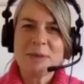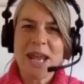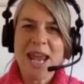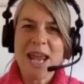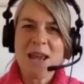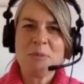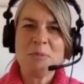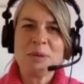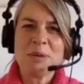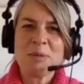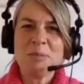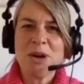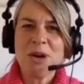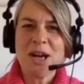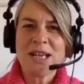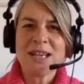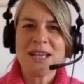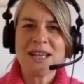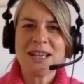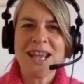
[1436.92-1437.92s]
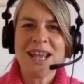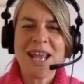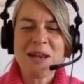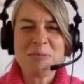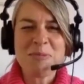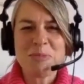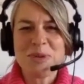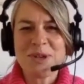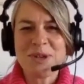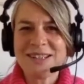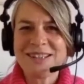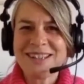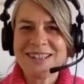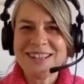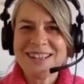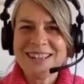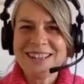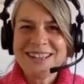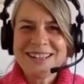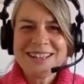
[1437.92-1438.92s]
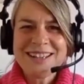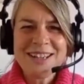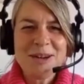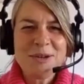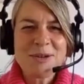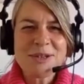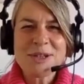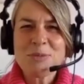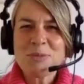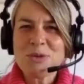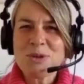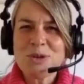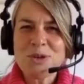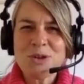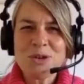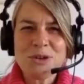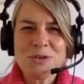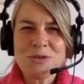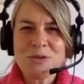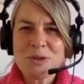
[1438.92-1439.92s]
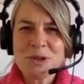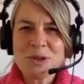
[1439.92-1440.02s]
camp, and no, it was a beautiful